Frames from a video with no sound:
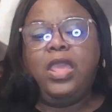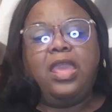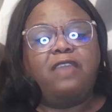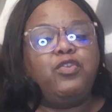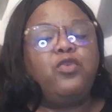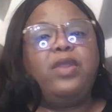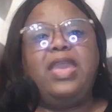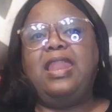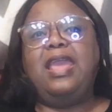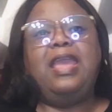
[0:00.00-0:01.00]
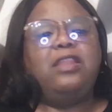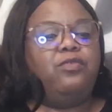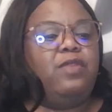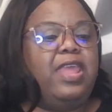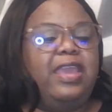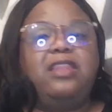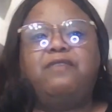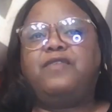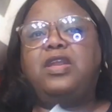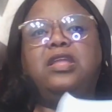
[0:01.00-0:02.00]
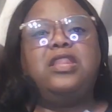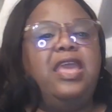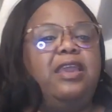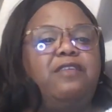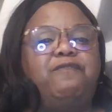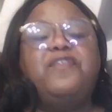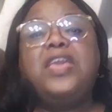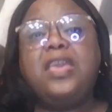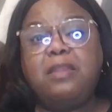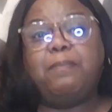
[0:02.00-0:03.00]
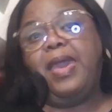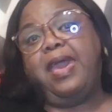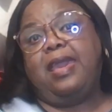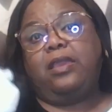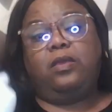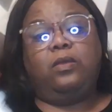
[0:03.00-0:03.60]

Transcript: If you can't handle negative feedback,